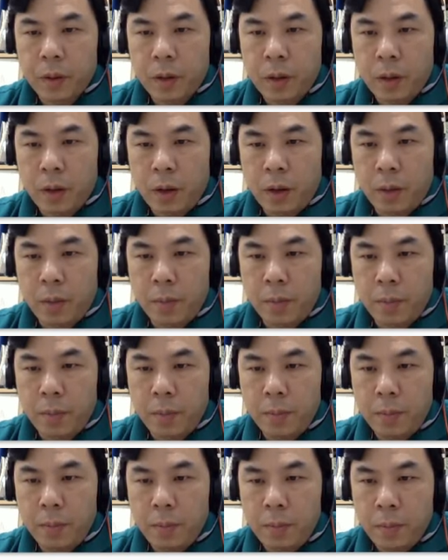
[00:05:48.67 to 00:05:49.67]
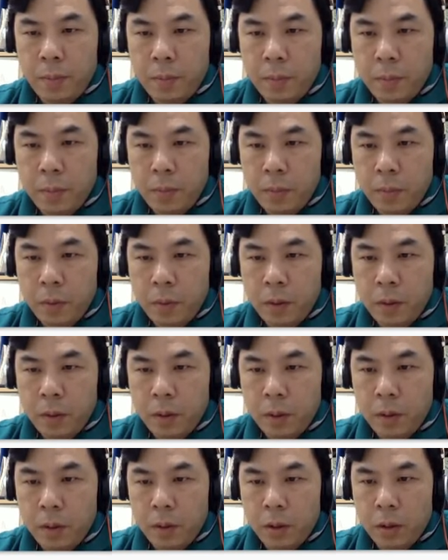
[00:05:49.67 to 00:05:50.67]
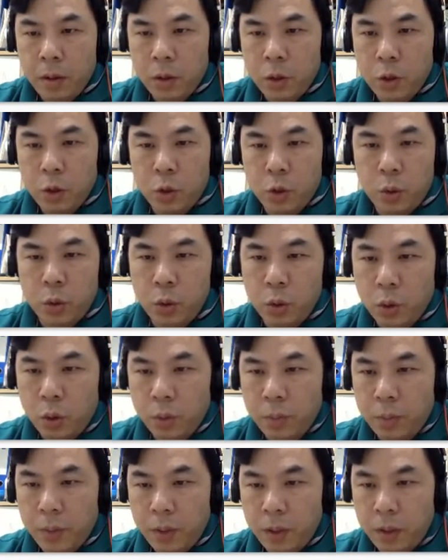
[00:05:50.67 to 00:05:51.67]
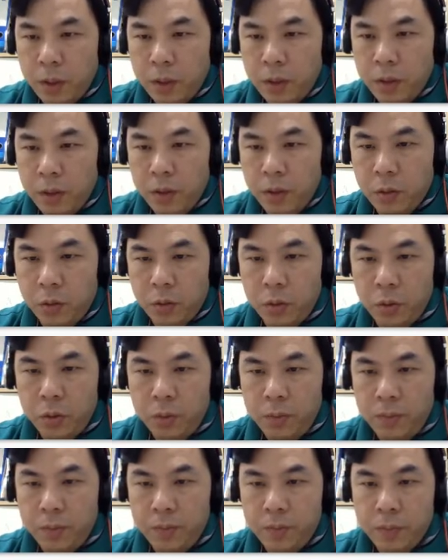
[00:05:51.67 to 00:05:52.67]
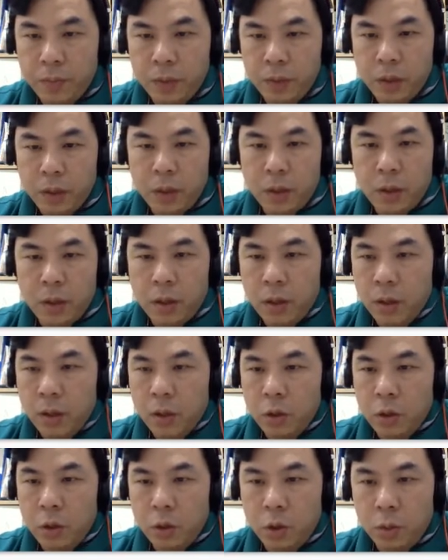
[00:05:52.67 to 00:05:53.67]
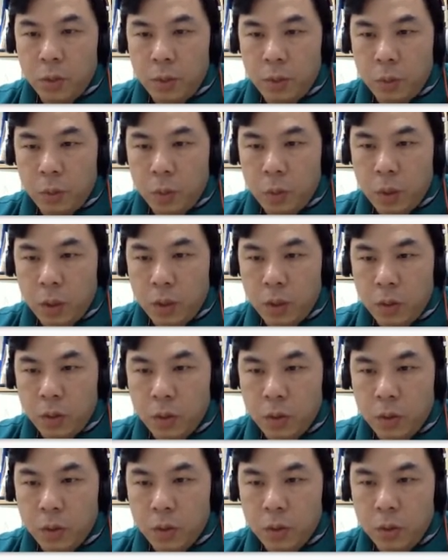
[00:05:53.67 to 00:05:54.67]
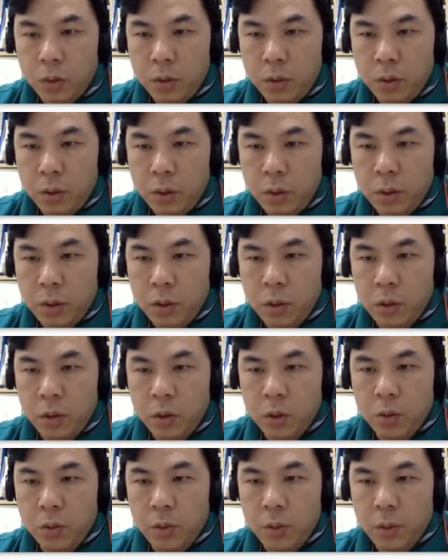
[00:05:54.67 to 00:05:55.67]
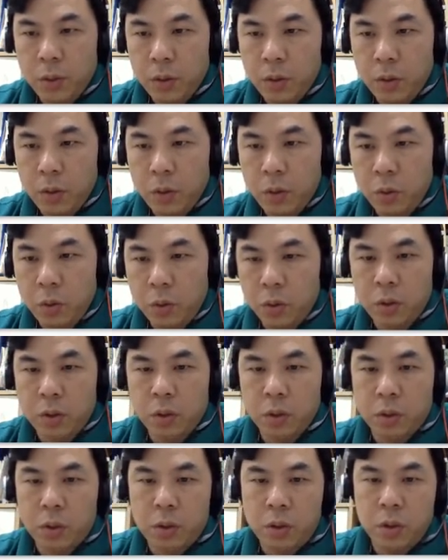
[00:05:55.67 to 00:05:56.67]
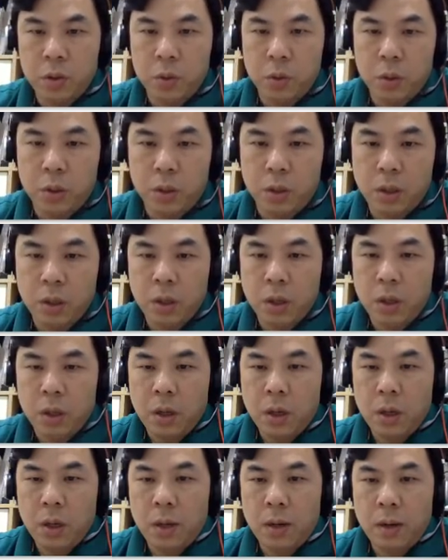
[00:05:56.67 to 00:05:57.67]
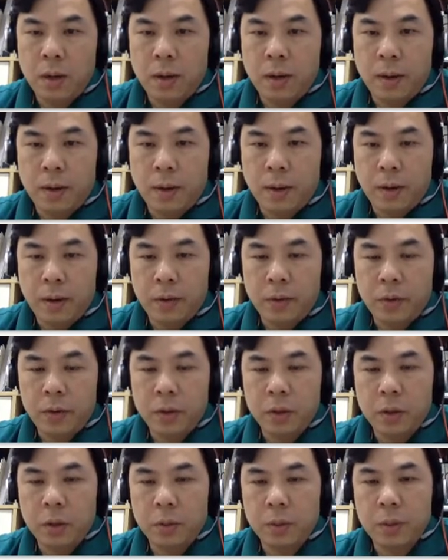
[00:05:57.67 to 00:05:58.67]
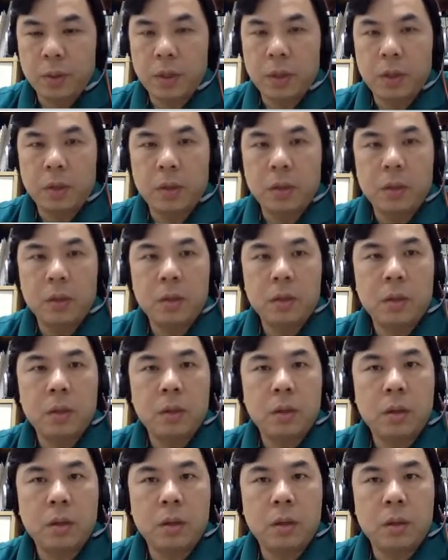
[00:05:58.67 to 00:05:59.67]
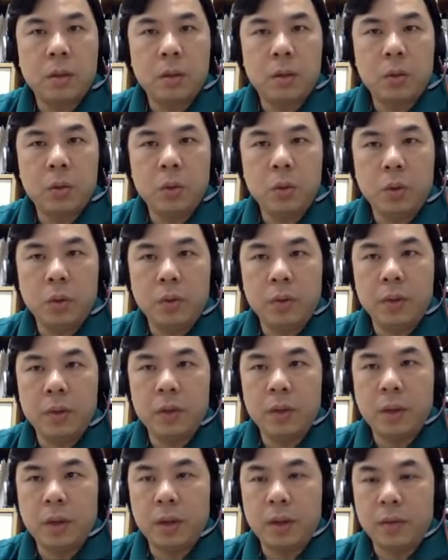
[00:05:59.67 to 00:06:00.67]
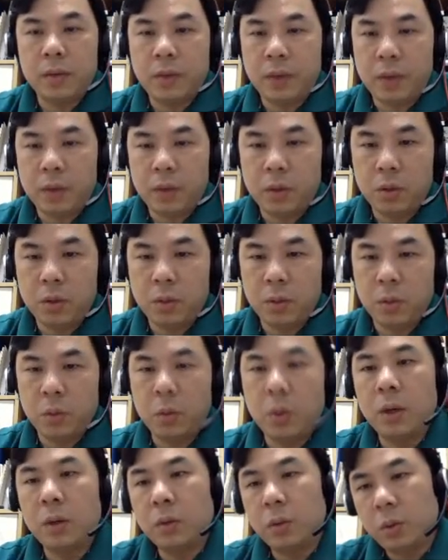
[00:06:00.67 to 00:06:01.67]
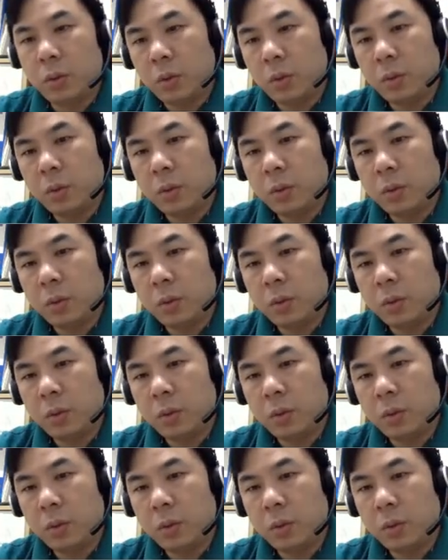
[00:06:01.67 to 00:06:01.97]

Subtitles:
m should not be 0, should not be 1 also, and then should not be 2 also, since we have already obtained two of these eigenvalues to be 1 or 2.